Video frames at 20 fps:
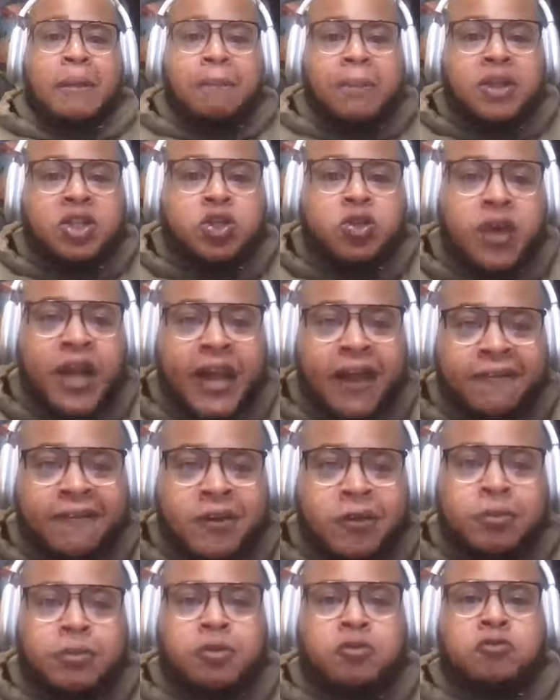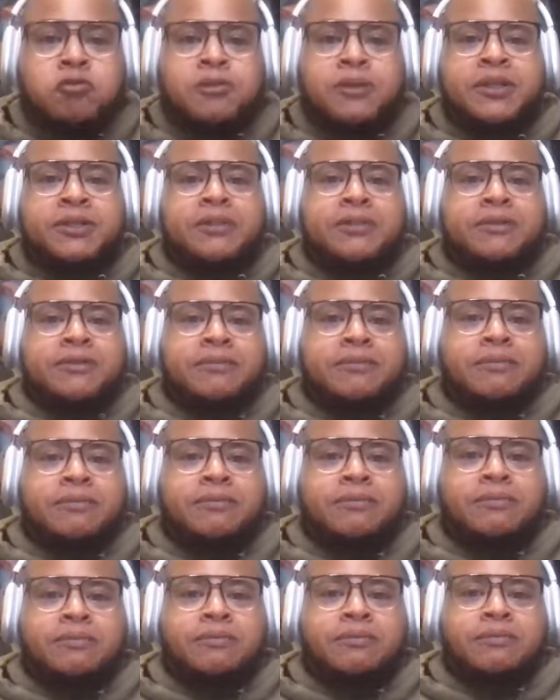But you have no movement.
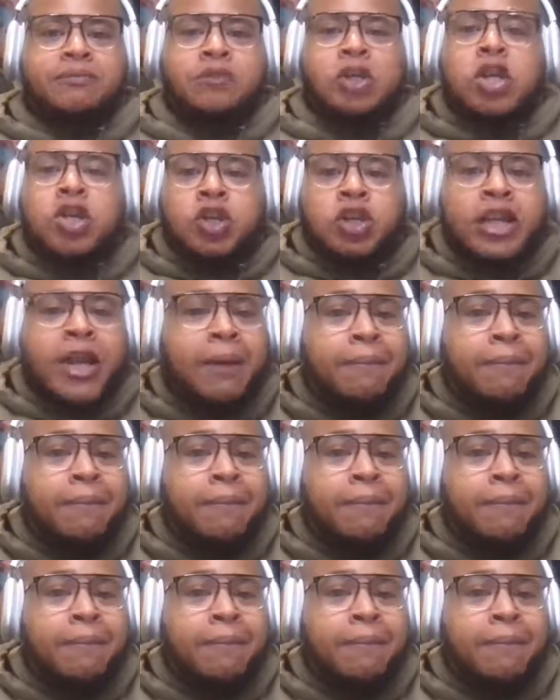You're